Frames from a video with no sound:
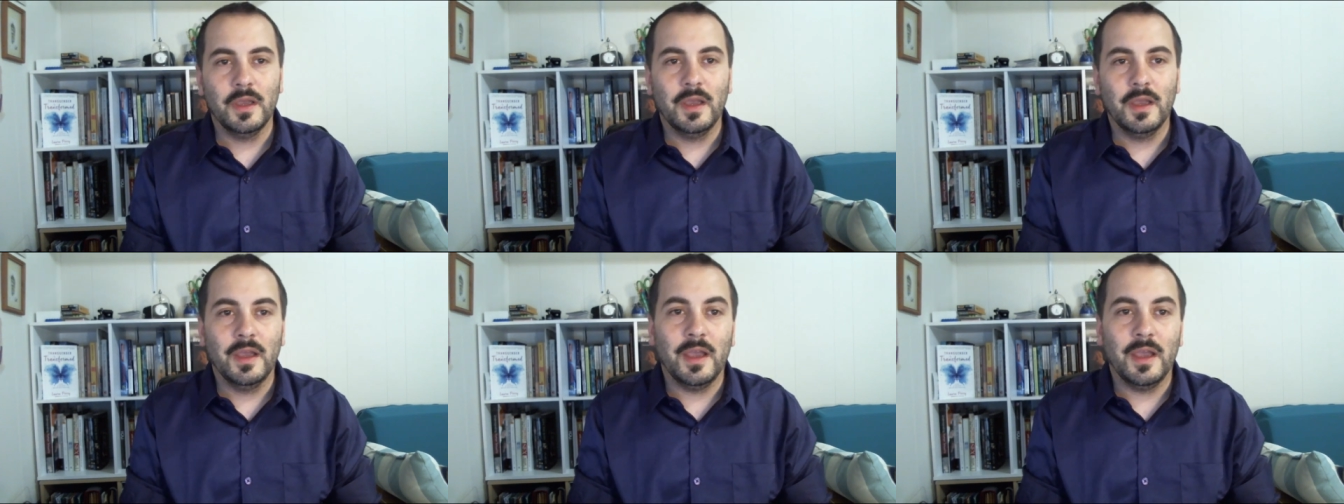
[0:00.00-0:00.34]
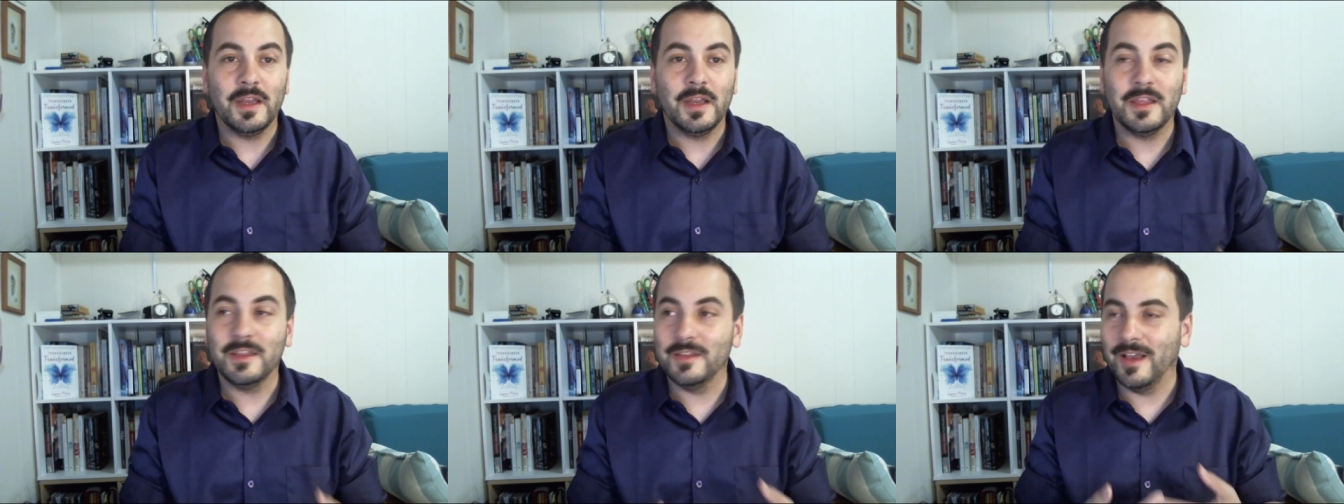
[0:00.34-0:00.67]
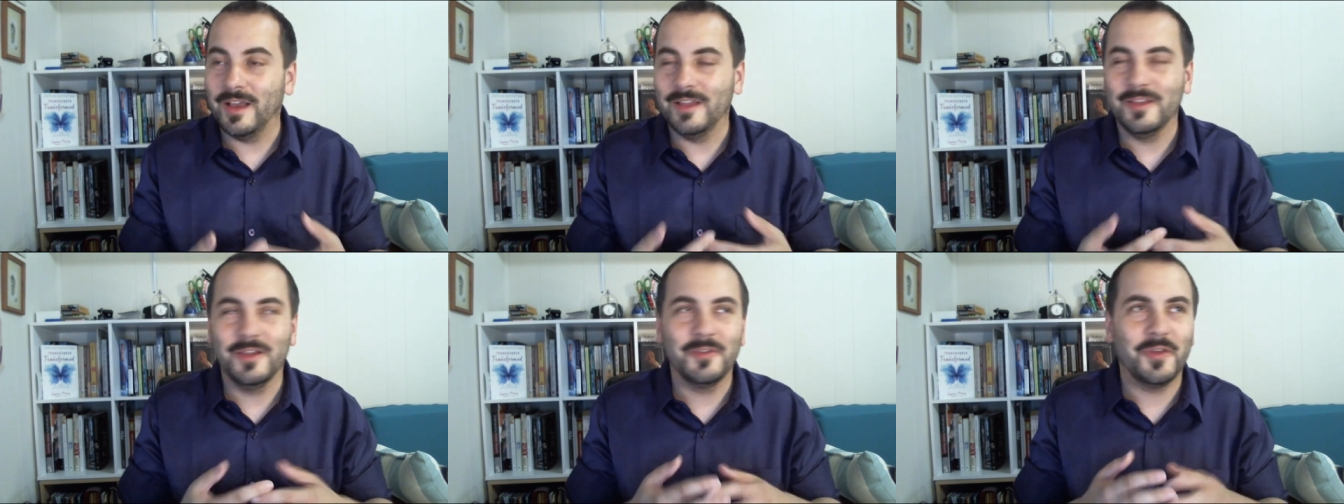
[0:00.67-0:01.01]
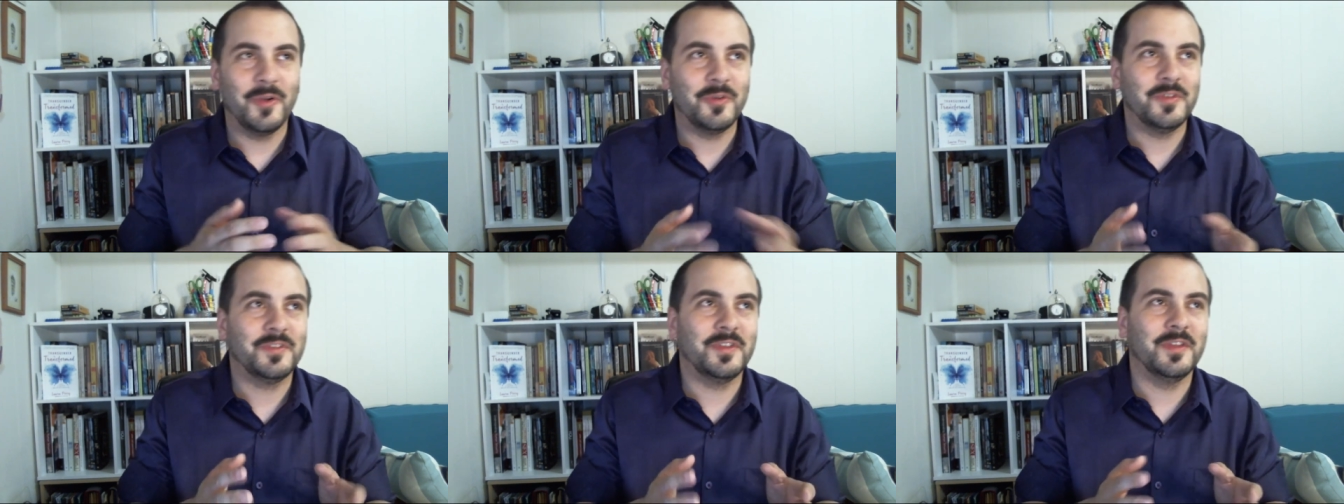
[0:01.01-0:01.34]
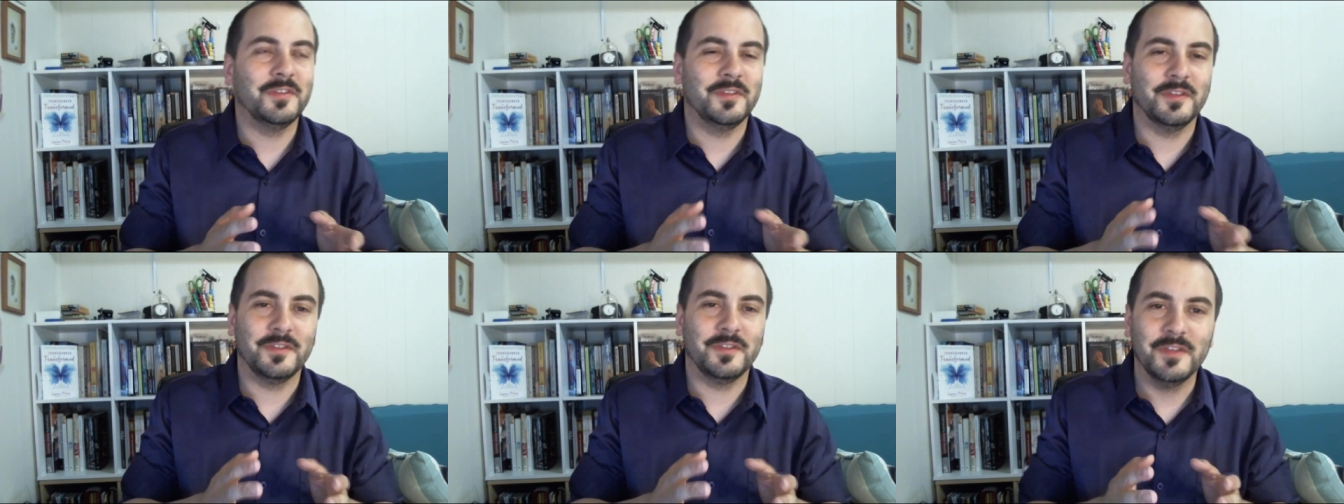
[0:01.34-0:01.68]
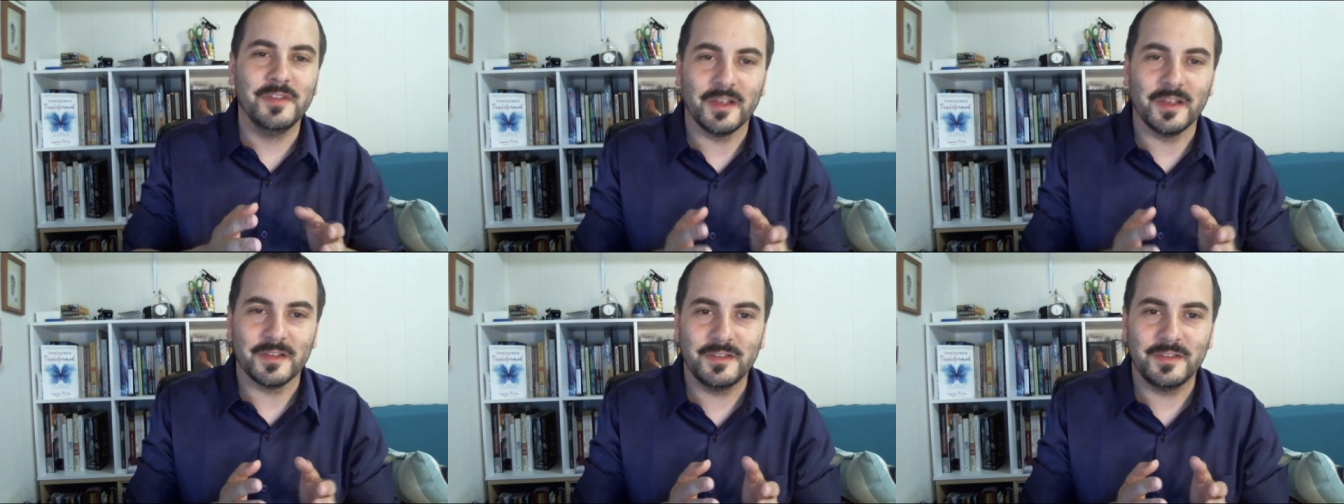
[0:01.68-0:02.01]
And he, I love how he says this next.